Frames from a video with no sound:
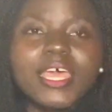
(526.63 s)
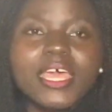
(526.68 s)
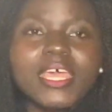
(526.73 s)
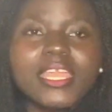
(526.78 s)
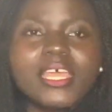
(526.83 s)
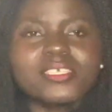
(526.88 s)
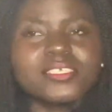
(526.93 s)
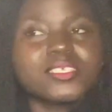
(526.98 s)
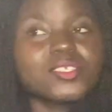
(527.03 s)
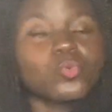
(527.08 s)

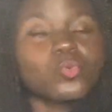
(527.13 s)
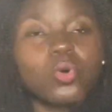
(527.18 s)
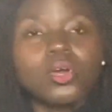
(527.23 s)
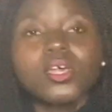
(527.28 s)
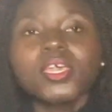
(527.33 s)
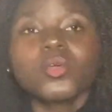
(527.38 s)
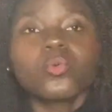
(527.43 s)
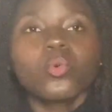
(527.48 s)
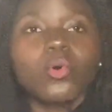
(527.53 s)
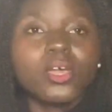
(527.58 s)
And as he's
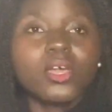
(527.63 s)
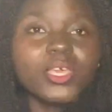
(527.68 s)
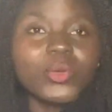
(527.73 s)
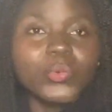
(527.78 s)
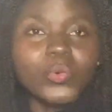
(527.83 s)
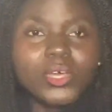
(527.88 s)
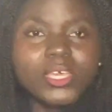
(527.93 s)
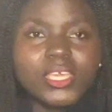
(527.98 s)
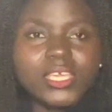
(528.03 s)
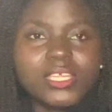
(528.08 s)

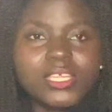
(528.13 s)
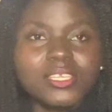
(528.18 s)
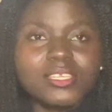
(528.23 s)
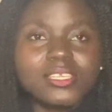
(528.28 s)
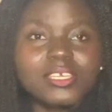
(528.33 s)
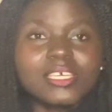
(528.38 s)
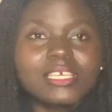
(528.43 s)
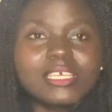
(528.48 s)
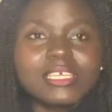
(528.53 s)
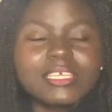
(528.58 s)
walking,
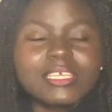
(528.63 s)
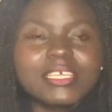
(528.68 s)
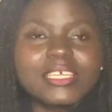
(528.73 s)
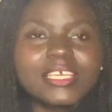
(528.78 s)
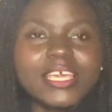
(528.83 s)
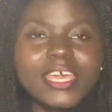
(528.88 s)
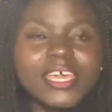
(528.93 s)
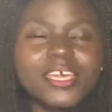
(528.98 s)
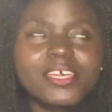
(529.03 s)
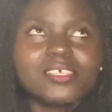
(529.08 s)
he
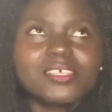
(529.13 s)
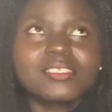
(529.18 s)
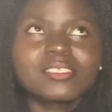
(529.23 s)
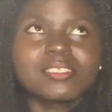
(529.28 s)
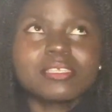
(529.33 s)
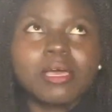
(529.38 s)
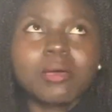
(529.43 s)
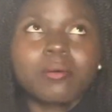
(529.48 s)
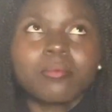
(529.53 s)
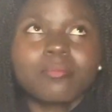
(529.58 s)
hears
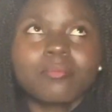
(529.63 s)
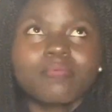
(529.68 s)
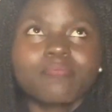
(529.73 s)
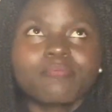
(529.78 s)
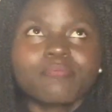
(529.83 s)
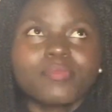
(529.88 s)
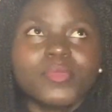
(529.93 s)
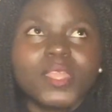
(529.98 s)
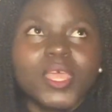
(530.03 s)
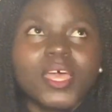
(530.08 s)

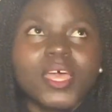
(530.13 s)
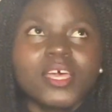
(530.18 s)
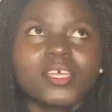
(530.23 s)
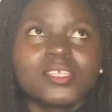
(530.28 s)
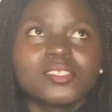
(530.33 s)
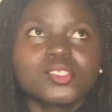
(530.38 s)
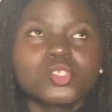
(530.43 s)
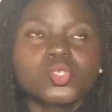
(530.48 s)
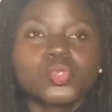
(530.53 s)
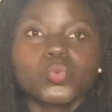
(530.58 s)
a
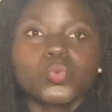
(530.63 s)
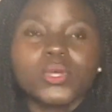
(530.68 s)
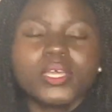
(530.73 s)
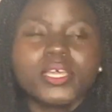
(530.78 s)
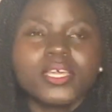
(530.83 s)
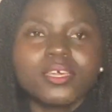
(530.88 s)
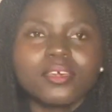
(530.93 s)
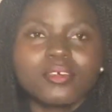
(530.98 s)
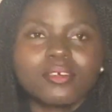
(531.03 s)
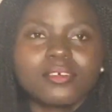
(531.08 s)

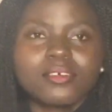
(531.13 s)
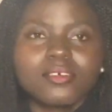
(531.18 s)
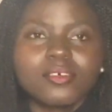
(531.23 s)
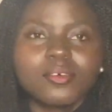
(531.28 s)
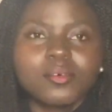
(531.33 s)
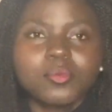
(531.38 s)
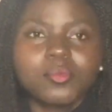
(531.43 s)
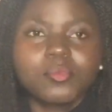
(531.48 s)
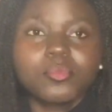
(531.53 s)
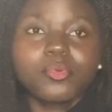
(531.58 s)
twig
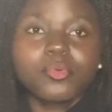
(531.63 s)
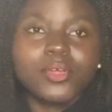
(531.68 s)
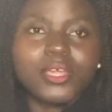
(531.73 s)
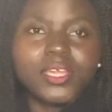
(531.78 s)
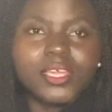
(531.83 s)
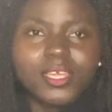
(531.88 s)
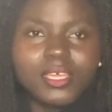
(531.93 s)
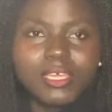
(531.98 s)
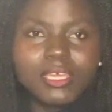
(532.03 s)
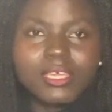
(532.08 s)

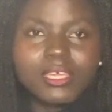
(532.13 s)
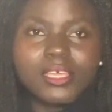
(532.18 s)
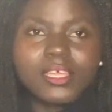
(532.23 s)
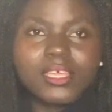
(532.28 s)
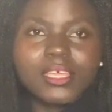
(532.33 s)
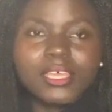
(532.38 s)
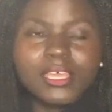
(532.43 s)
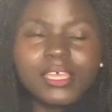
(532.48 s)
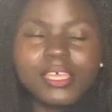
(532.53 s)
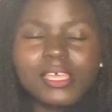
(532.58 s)
break.
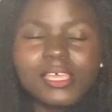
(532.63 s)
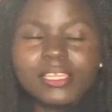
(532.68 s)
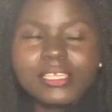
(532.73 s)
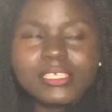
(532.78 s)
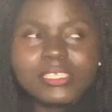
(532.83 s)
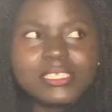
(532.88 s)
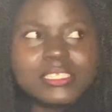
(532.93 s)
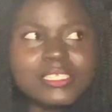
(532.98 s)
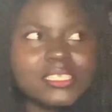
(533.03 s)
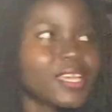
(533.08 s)

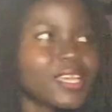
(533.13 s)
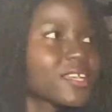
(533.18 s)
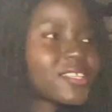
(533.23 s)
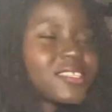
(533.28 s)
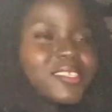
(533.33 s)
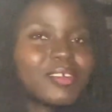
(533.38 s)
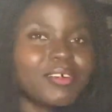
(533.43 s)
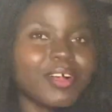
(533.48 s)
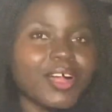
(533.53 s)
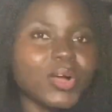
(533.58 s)
Then he
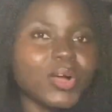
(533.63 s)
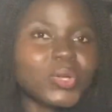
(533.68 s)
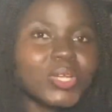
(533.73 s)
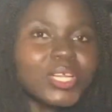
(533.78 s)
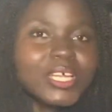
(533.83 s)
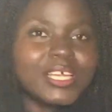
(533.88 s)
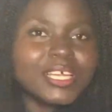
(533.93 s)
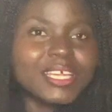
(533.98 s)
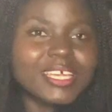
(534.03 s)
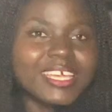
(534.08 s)
turns around
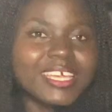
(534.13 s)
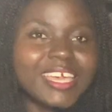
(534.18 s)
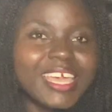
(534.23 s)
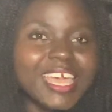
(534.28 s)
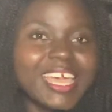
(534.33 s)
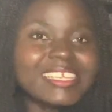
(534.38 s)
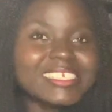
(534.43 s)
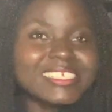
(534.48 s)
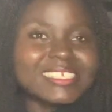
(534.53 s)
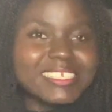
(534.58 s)

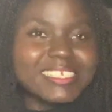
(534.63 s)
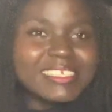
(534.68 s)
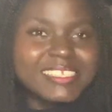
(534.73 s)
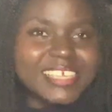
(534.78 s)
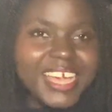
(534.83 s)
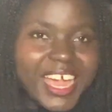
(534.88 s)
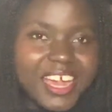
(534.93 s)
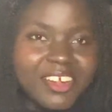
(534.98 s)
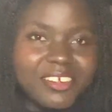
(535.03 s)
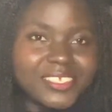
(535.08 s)
and he sees
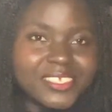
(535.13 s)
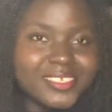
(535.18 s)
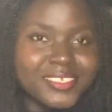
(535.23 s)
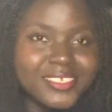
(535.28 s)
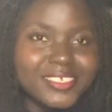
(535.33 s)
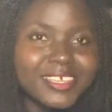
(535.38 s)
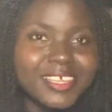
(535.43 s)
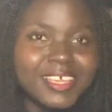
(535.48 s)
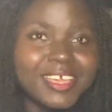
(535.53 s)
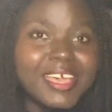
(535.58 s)

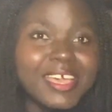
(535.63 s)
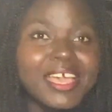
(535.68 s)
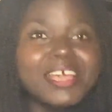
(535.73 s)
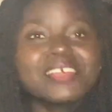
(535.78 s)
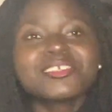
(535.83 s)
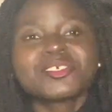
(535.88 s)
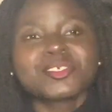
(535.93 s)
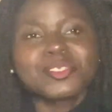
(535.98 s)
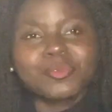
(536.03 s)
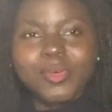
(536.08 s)
Iris.
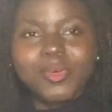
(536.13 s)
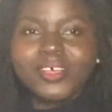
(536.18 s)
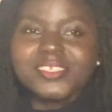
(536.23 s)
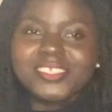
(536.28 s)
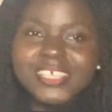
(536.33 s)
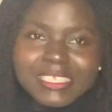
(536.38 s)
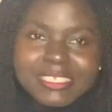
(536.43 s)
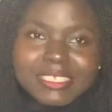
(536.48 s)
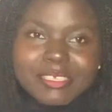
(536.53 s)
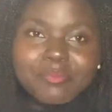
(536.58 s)
And she smiles
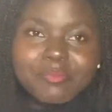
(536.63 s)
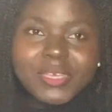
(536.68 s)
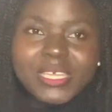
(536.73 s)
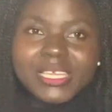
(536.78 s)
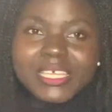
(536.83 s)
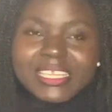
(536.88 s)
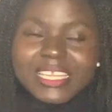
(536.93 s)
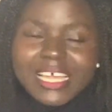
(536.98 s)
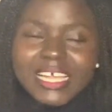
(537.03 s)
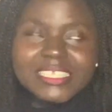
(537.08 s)
at him,
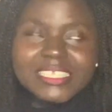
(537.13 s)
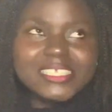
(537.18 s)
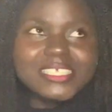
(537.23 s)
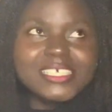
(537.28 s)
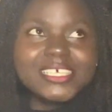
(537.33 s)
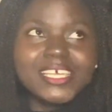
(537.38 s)
meaning that